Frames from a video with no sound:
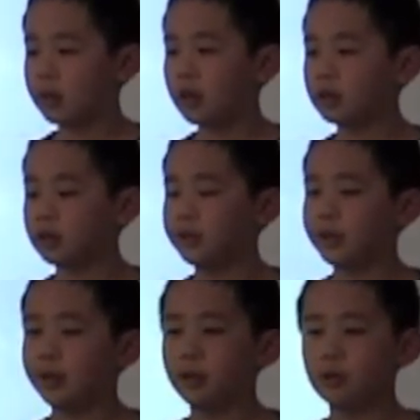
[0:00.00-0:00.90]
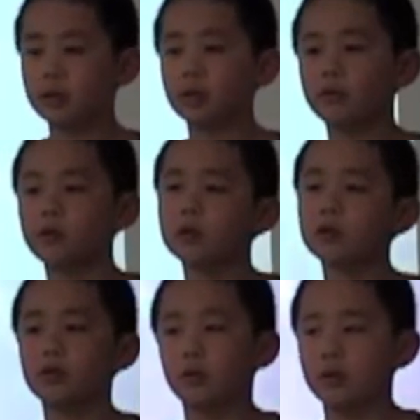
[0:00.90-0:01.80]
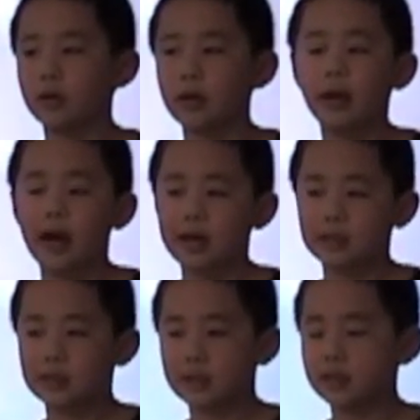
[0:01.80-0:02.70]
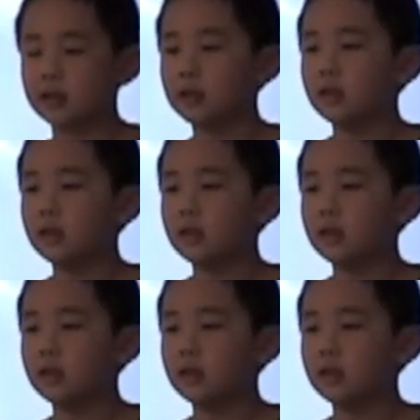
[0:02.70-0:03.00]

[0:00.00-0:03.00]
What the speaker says: Then she looks over her shoulder and asks,